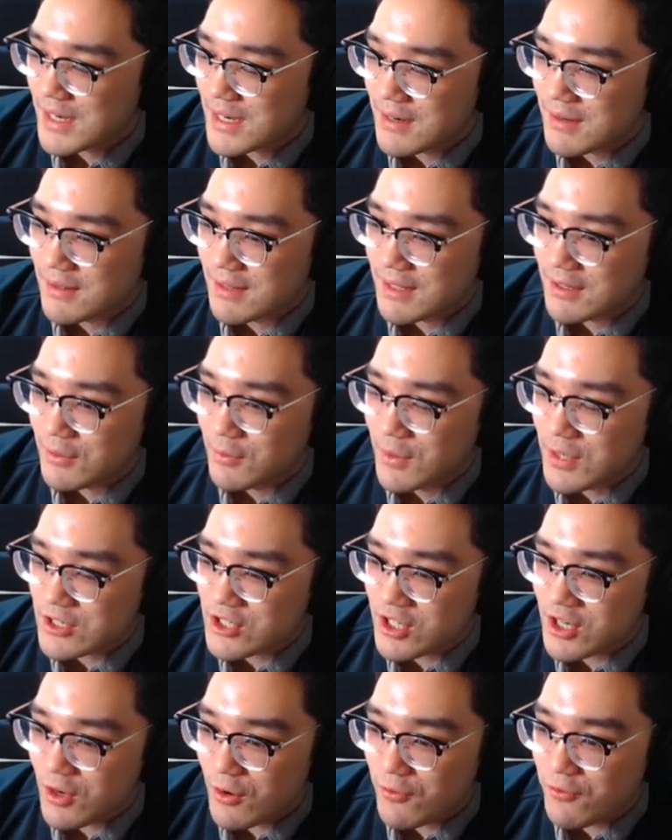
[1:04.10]
yeah, like, where's
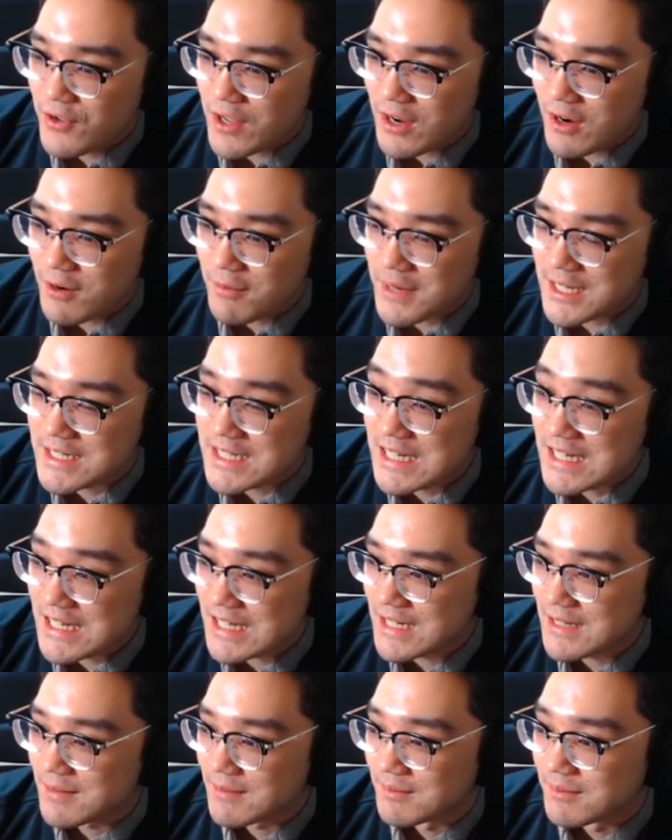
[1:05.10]
she gonna fit on my
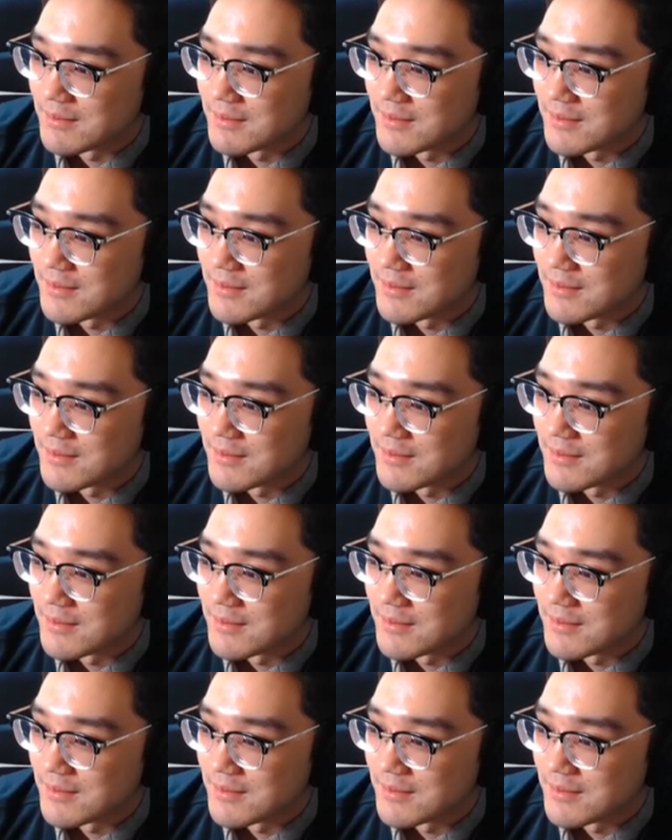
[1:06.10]
team?